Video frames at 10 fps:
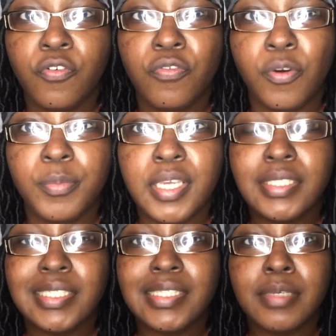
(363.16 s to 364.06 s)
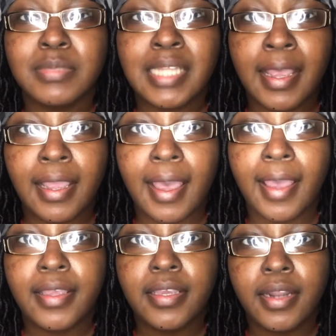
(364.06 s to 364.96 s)
For me, it just seems like I
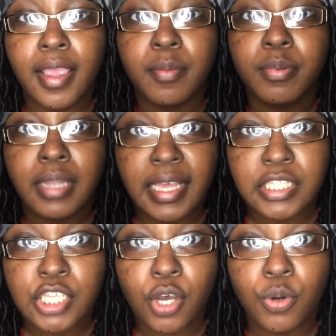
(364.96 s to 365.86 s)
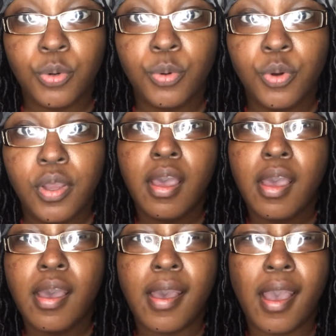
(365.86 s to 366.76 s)
hit a plateau.
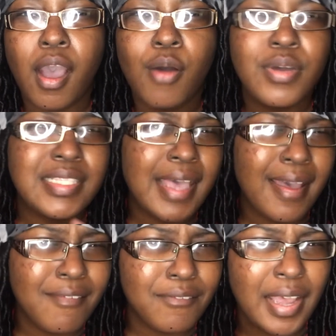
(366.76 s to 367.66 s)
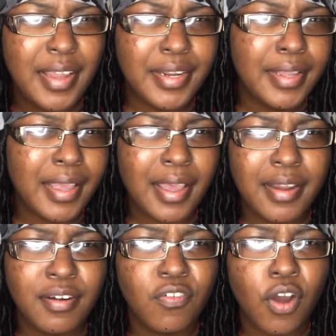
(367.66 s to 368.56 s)
I always find it
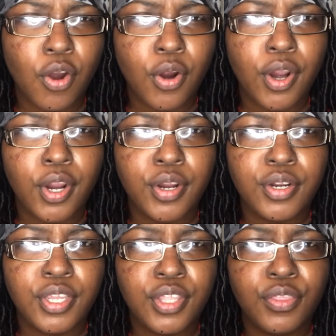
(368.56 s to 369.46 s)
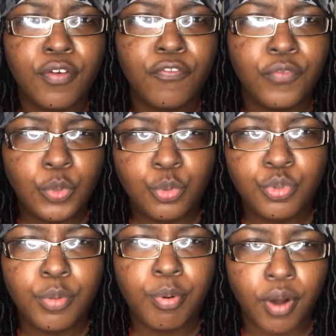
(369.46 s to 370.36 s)
kind of hard in the food
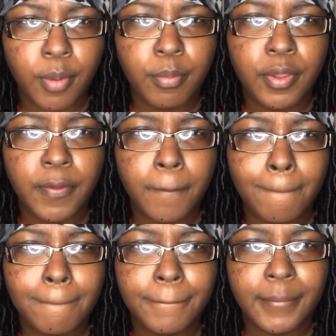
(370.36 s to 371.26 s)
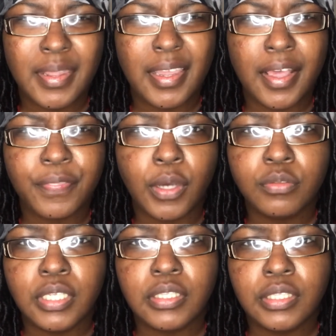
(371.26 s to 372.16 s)
department, and I thought
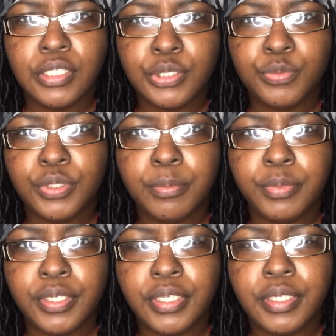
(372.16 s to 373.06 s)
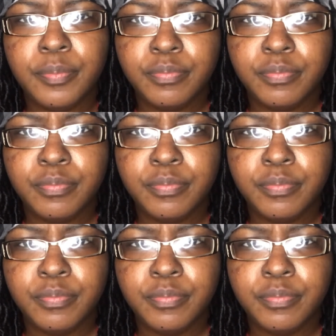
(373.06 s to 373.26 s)
that this would be